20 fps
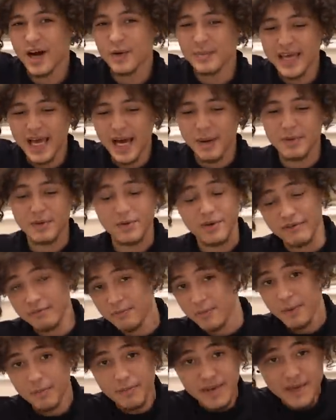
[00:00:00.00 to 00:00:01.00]
I'll be happy
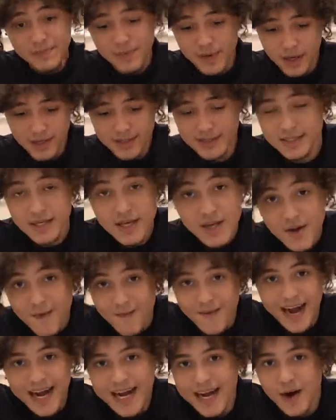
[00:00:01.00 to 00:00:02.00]
with. But B+,
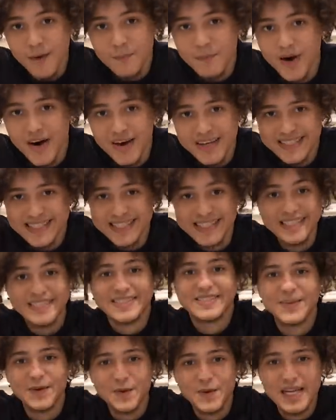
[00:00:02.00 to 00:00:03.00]
right now I'm passing,
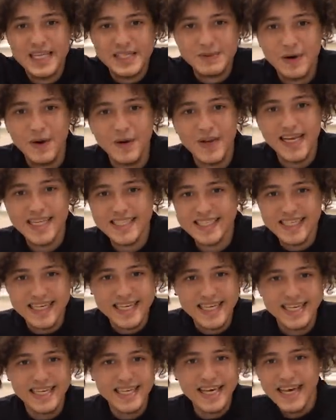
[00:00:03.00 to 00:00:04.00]
so all is well. Let's
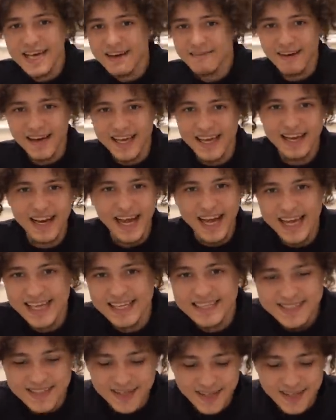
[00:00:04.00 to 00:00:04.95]
see if I get that A-.